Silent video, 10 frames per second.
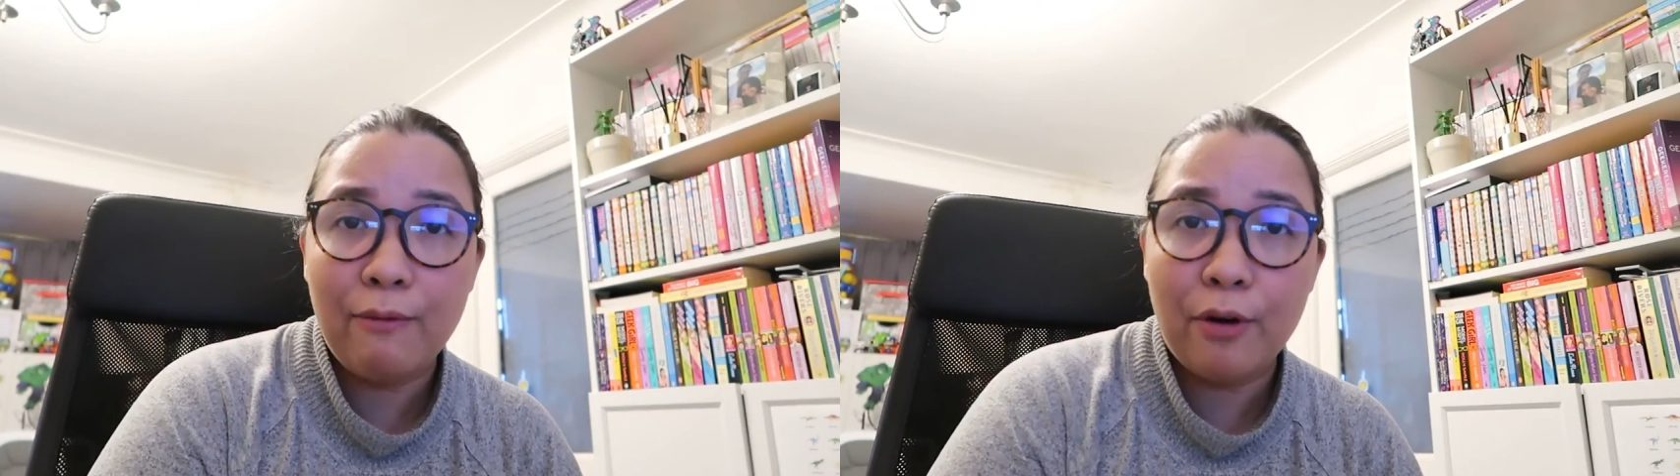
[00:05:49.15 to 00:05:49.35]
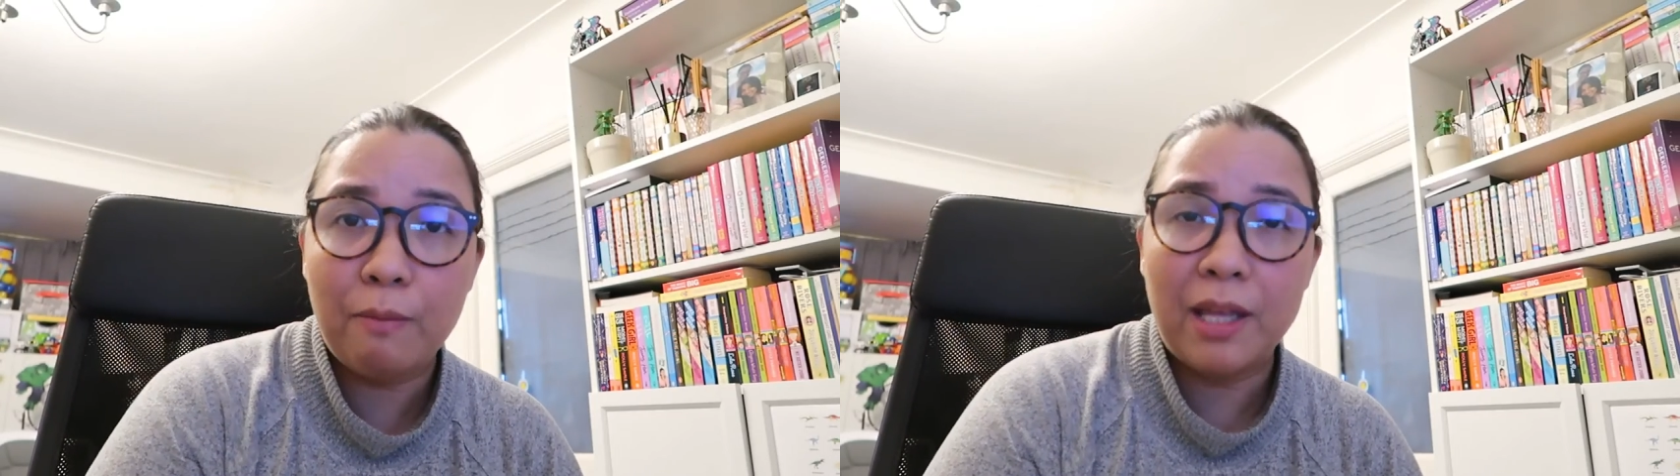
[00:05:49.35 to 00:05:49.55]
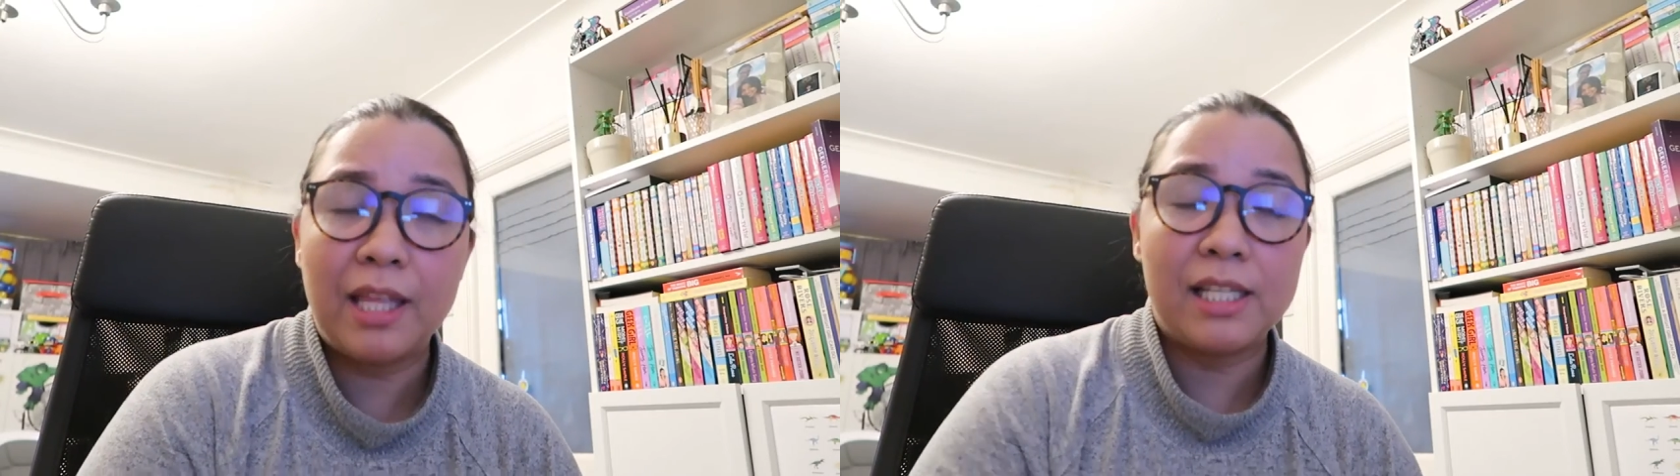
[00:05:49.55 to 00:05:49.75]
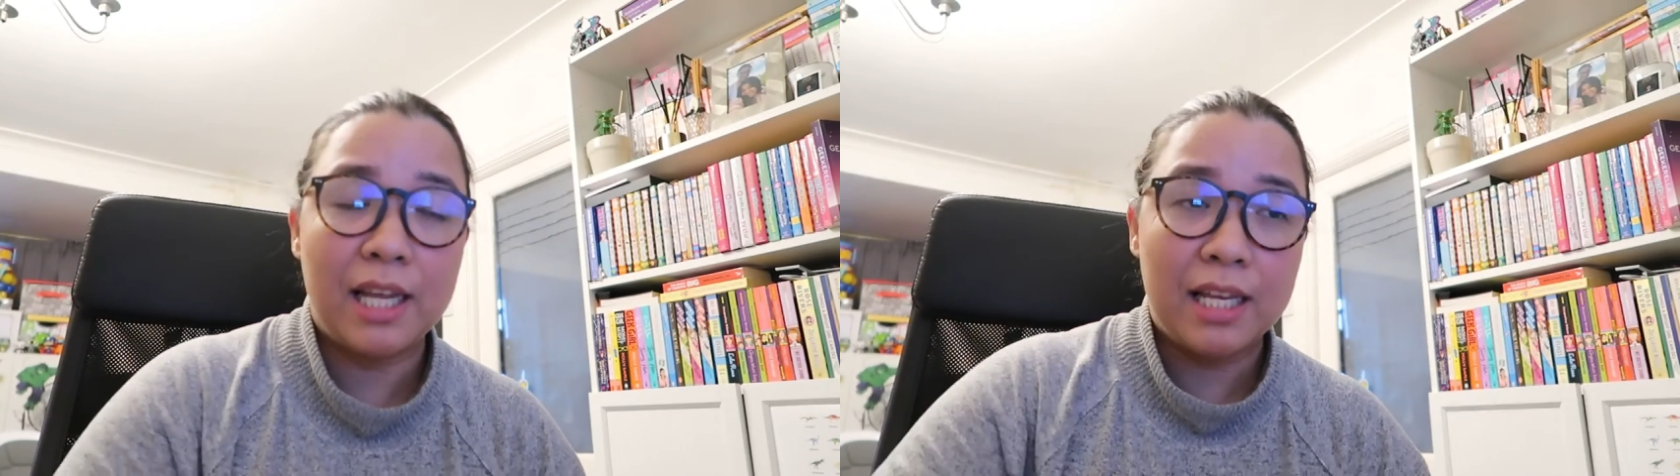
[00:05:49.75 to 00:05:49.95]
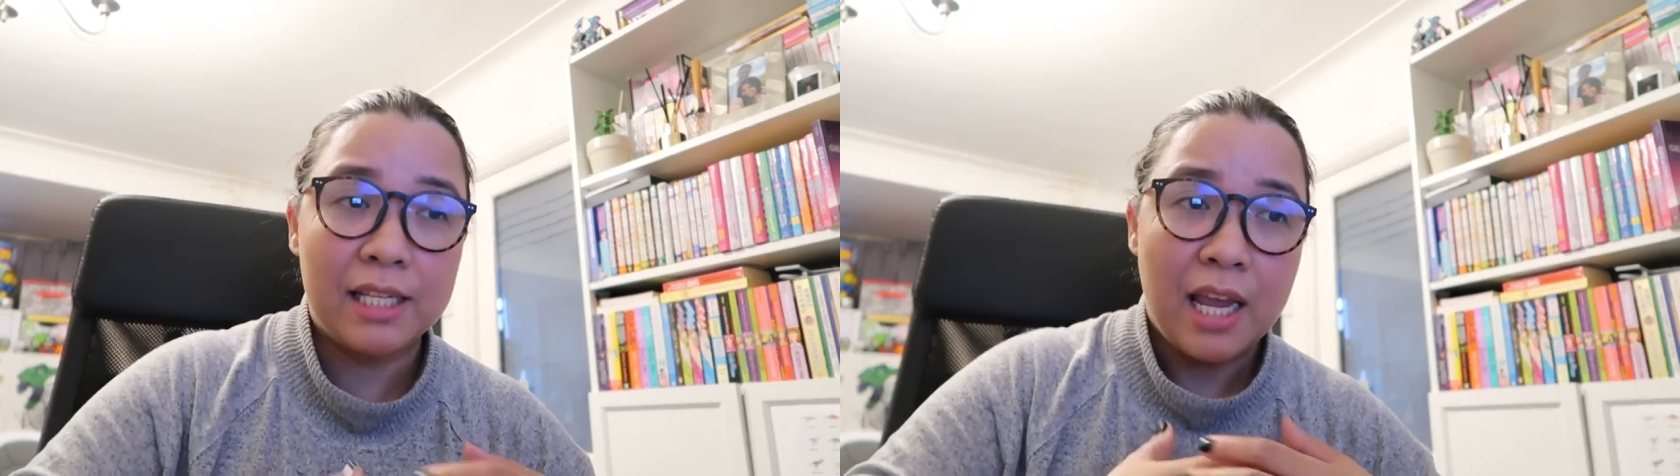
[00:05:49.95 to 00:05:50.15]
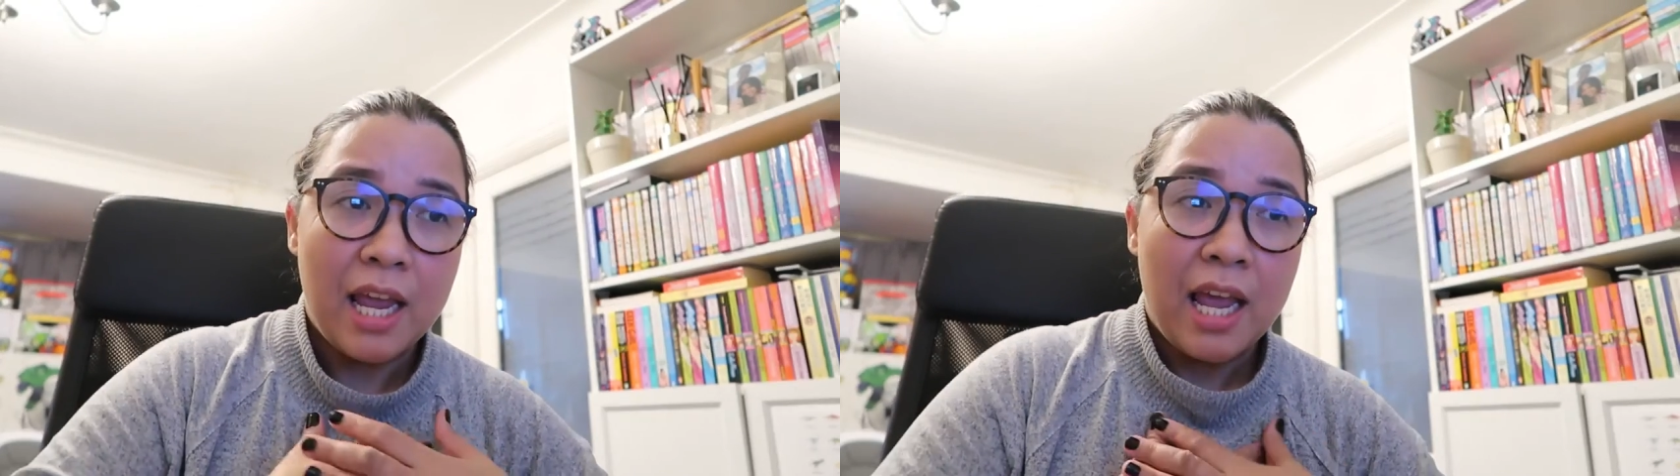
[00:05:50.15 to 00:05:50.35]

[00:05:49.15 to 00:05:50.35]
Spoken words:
for me. This is